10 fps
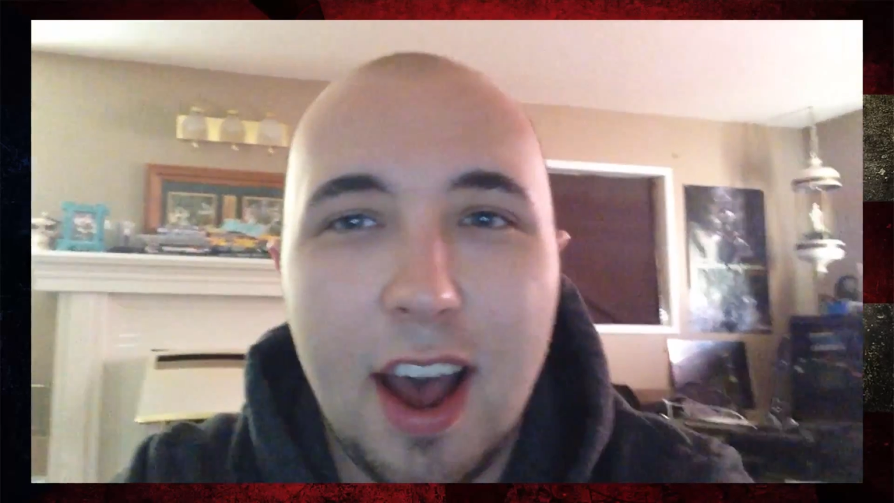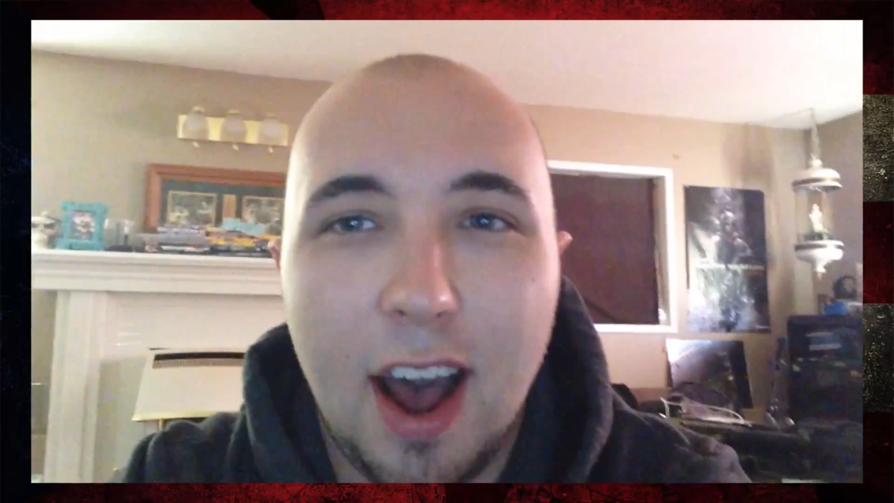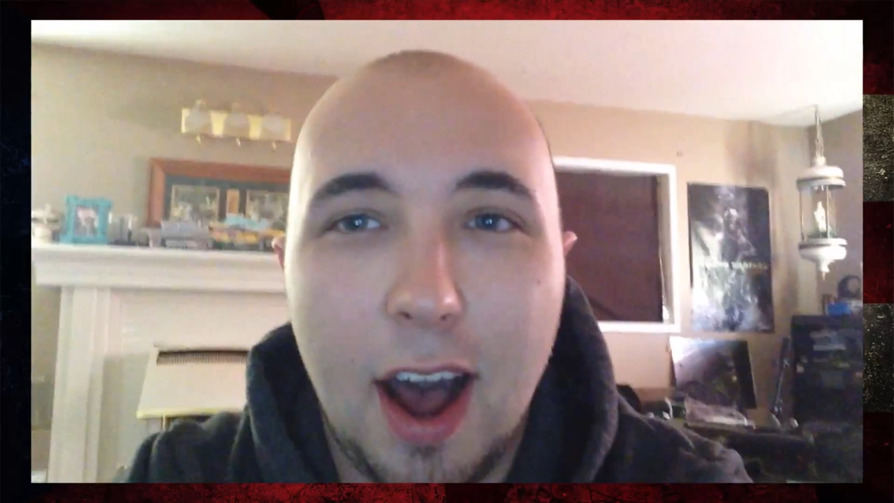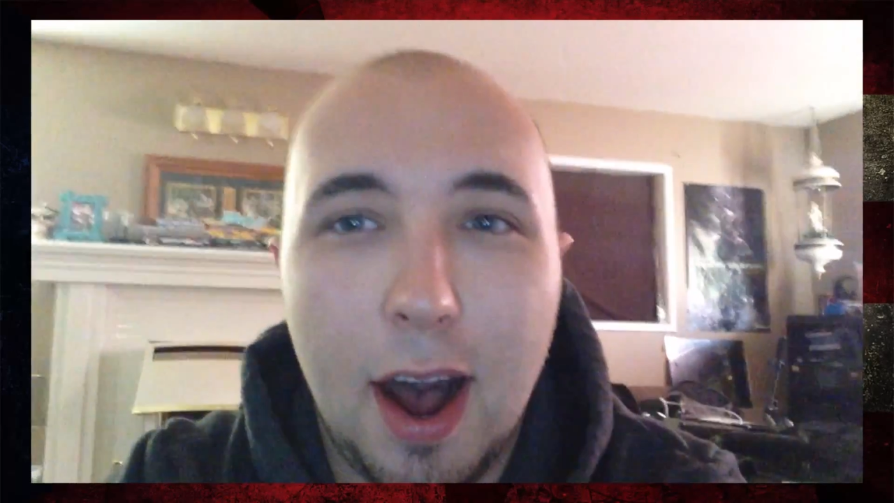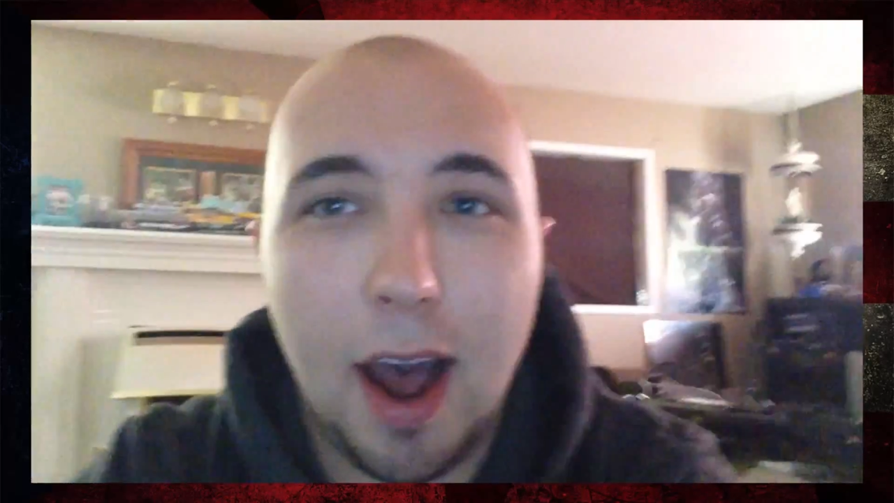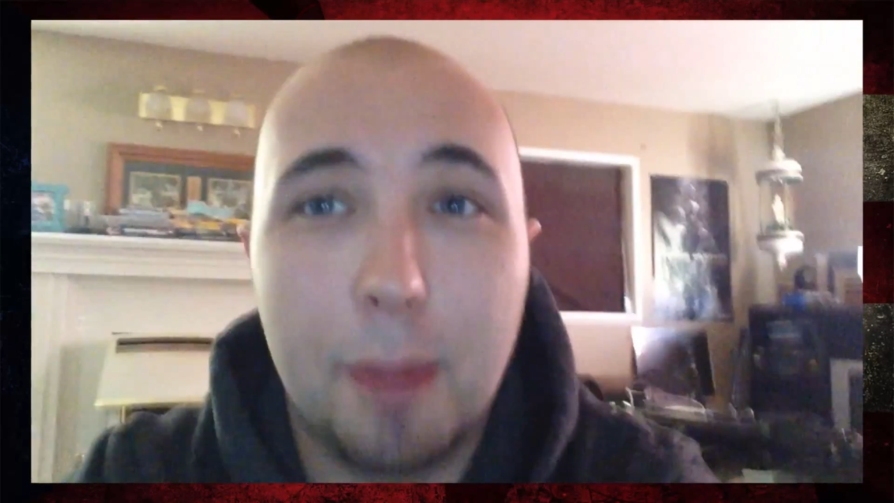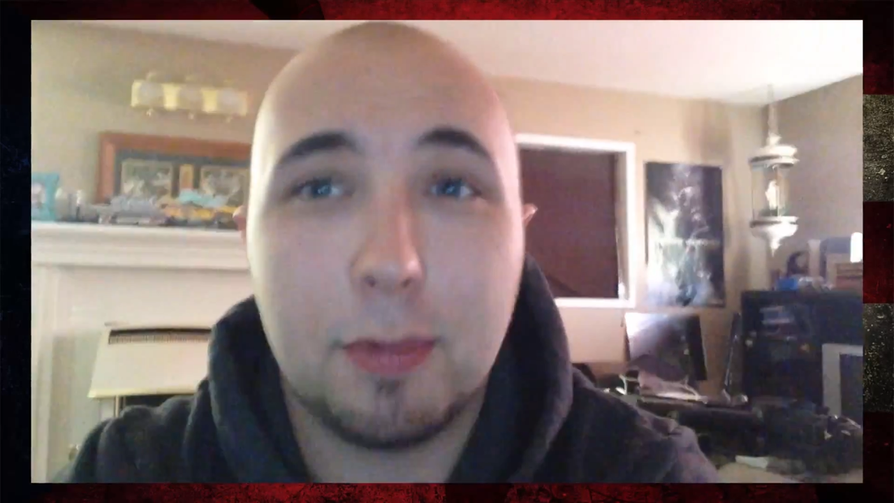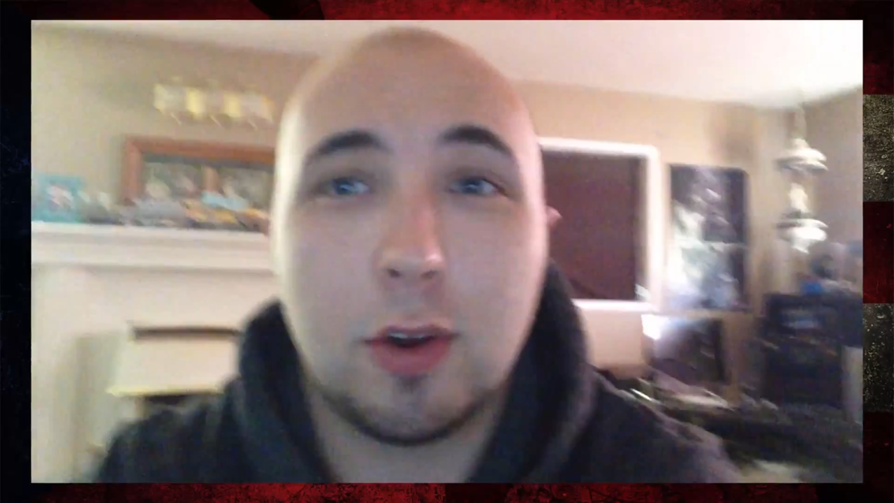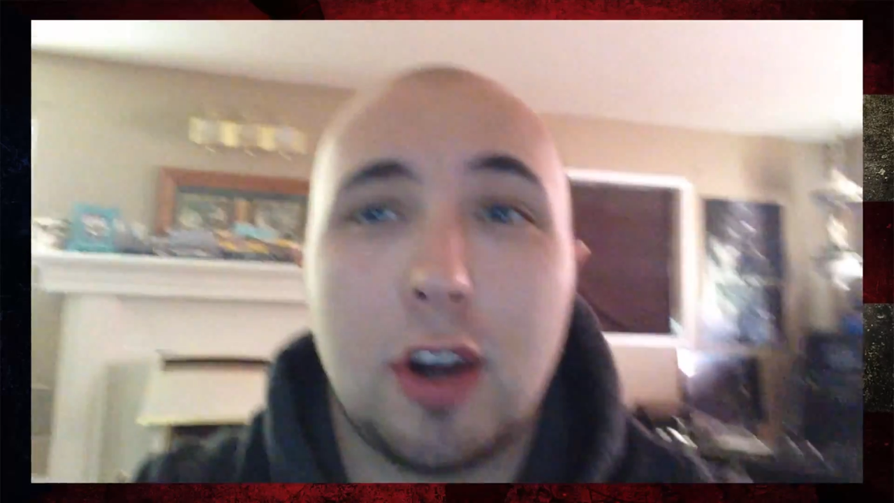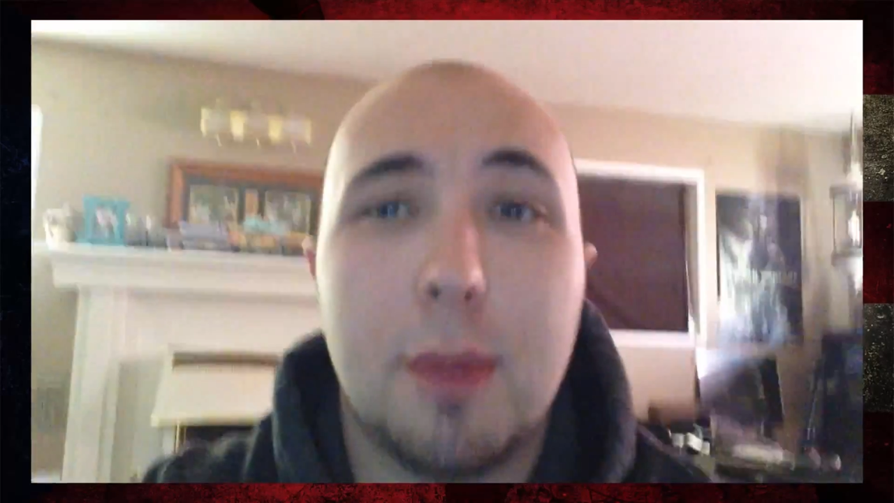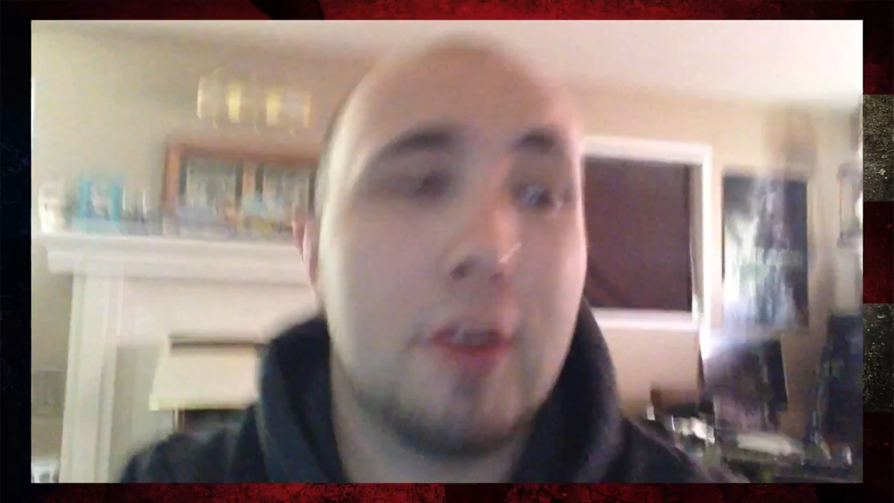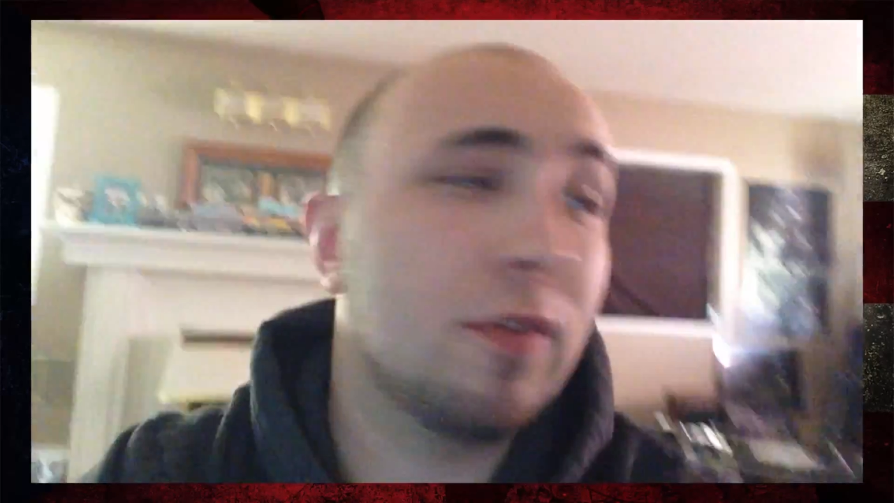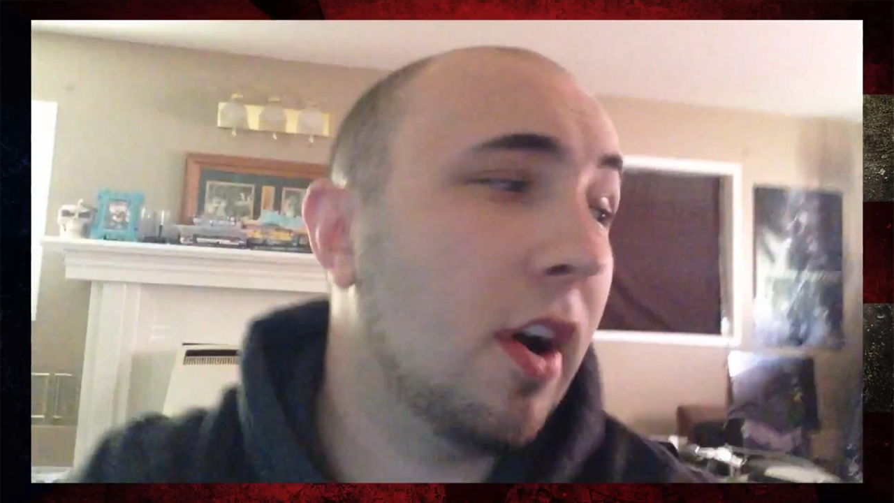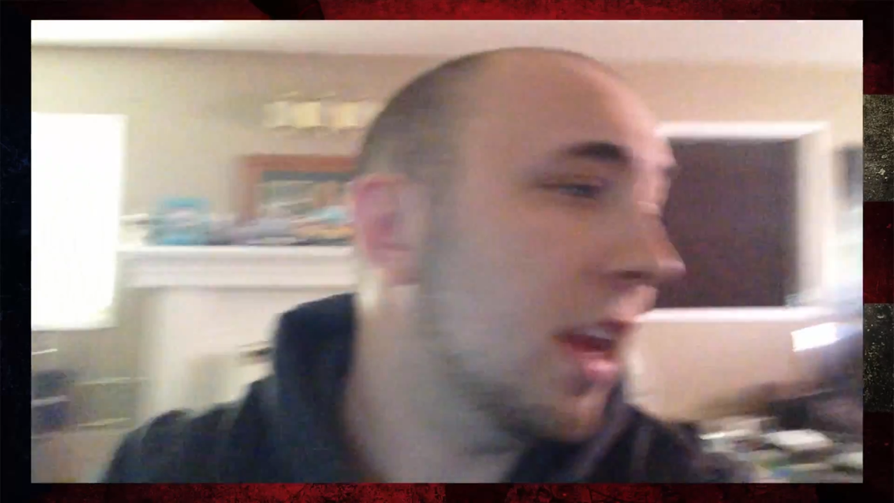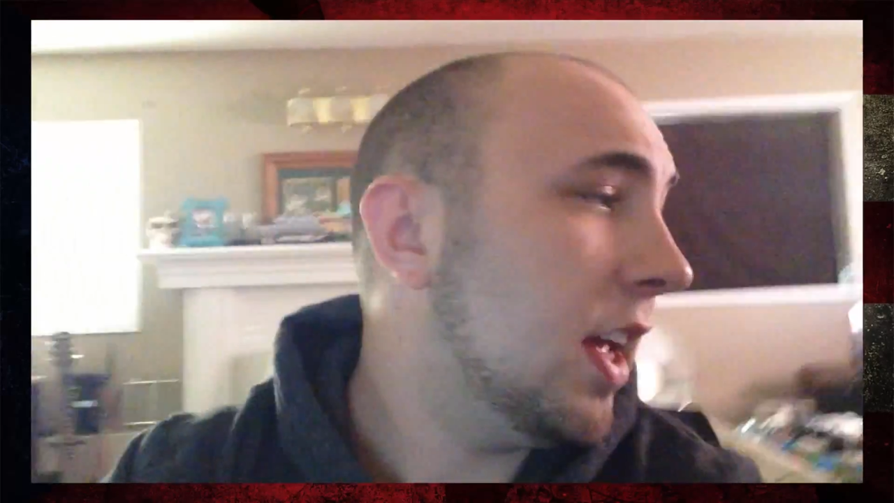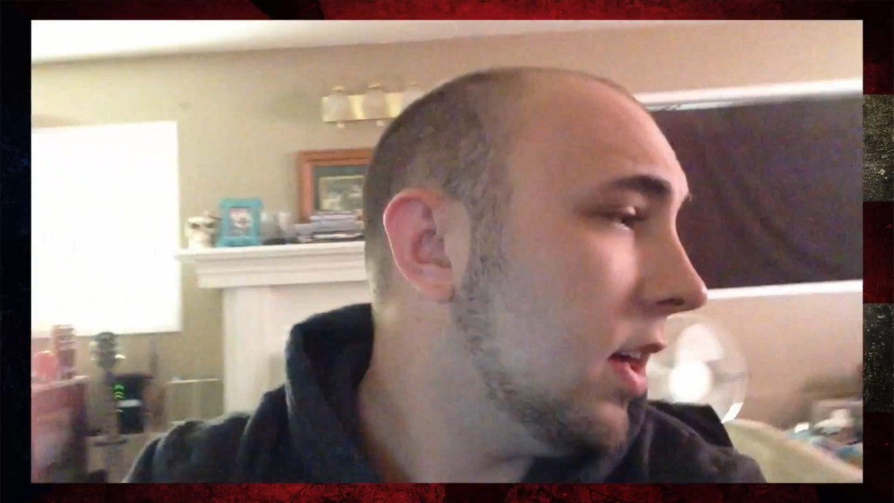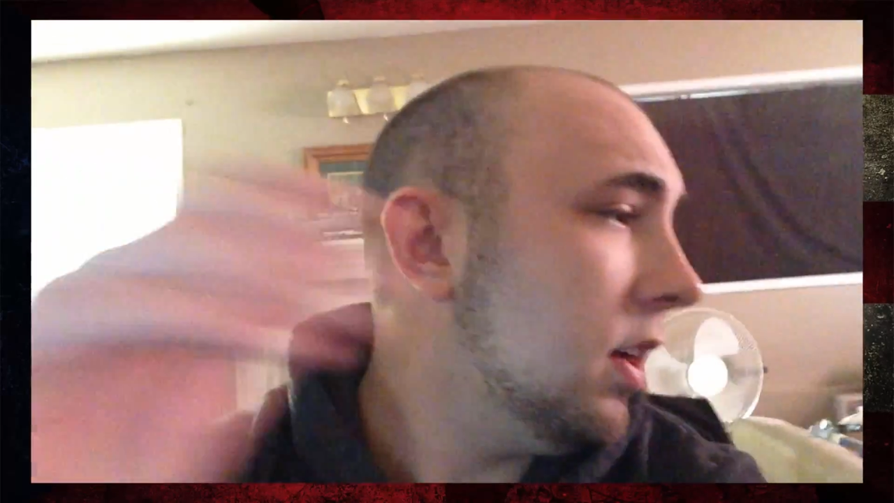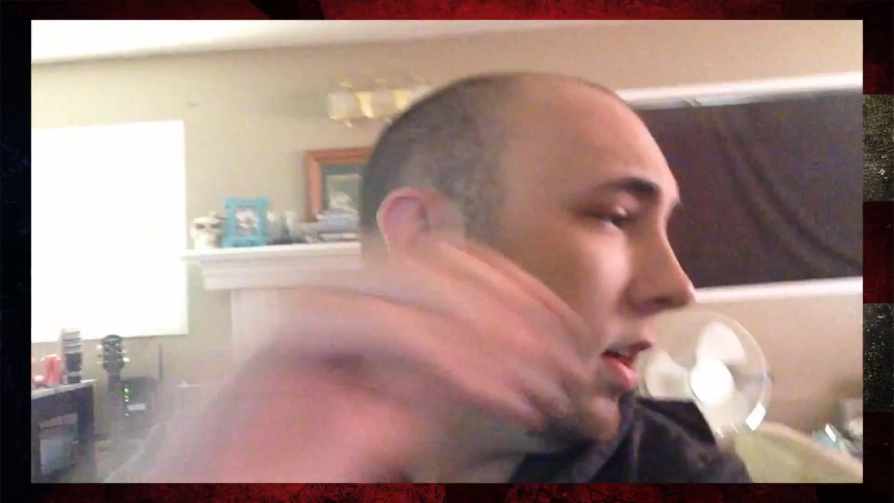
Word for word: Uh, I'm going to be running